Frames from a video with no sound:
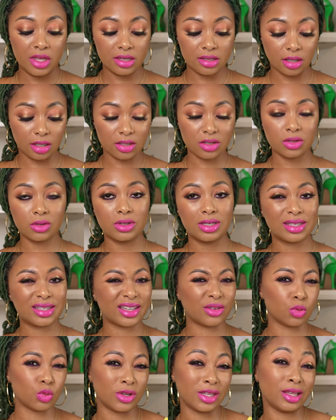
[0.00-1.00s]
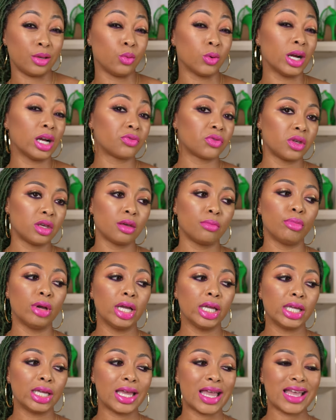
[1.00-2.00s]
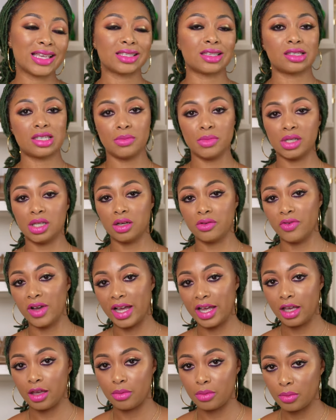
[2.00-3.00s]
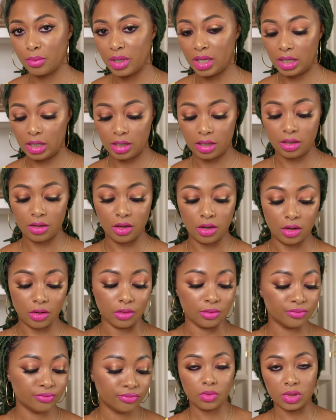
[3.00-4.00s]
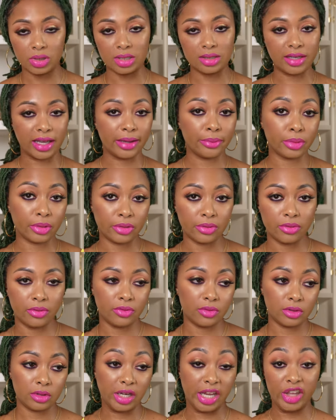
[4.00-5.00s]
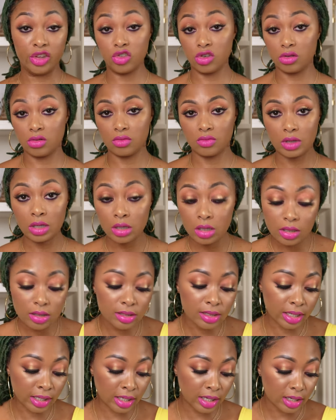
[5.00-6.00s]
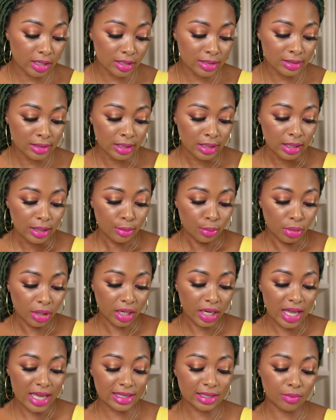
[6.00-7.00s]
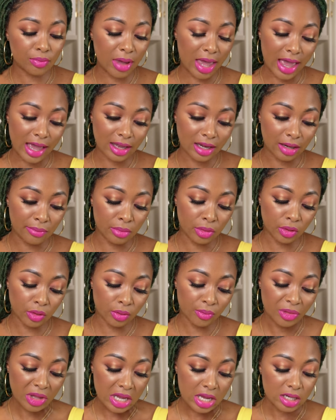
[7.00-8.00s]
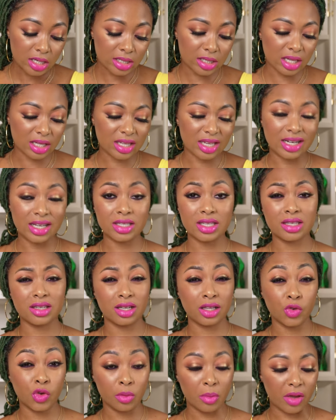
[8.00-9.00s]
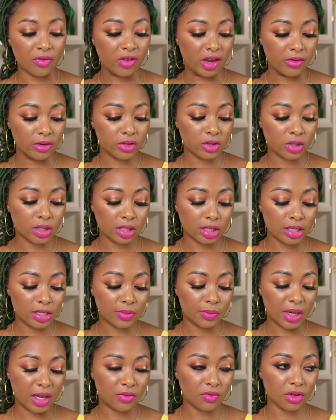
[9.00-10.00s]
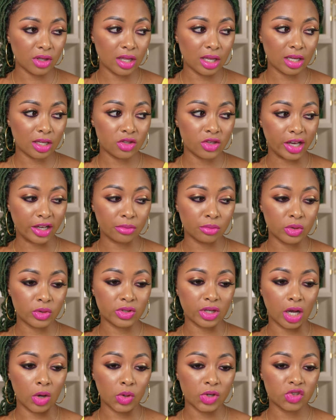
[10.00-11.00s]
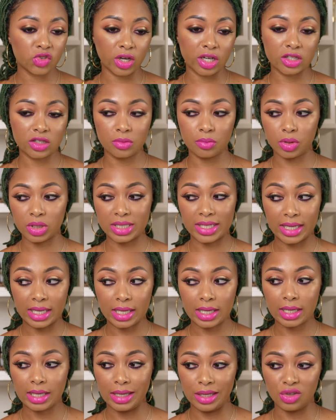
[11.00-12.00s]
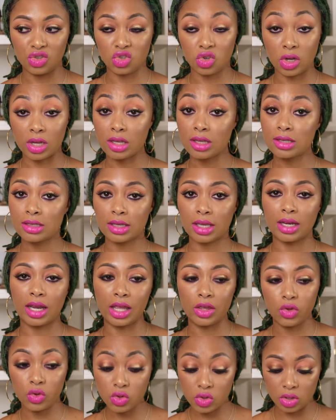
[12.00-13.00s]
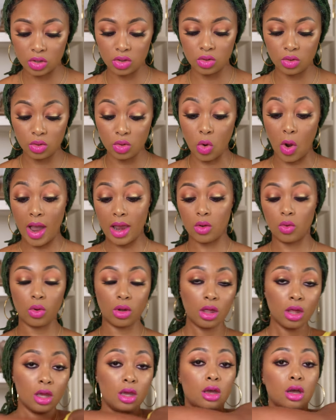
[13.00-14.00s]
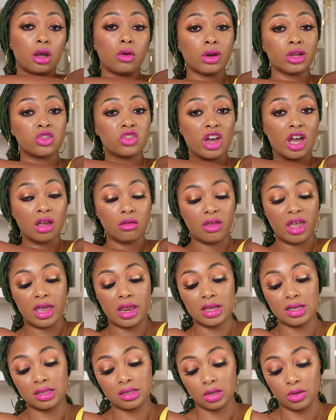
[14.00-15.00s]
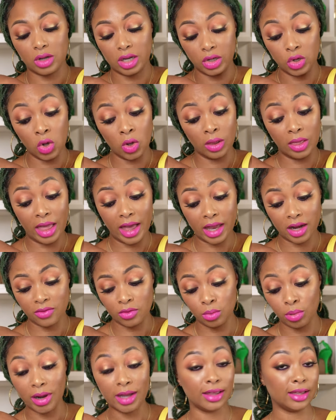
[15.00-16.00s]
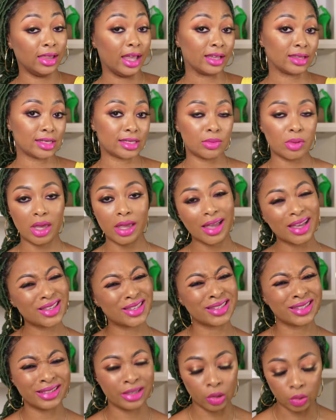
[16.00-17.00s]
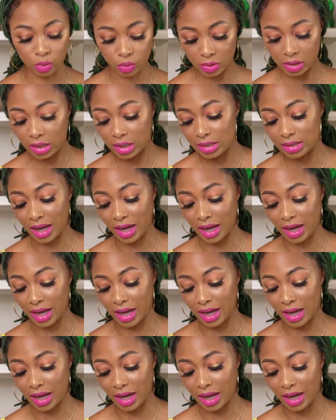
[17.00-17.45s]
This also isn't really raffia, but it has similar vibe being, you know, with the type of nature it is, I guess. But it has a bag in the middle. This isn't necessarily one of my favorites on my list, but I feel like Jacquemus always trying to support take in trends, and they usually do quite a, a great job at it. So I know a lot of you probably like this bag. I just don't really.